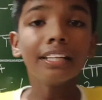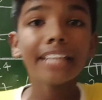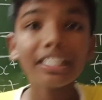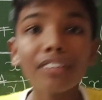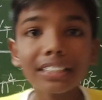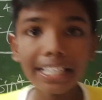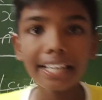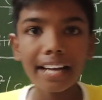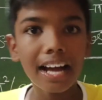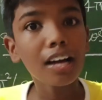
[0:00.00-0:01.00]
That is why I say
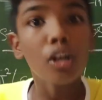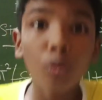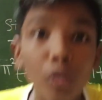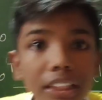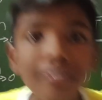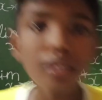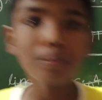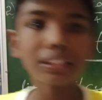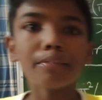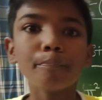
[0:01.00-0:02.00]
question will be
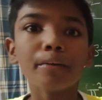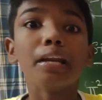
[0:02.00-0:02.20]
simple,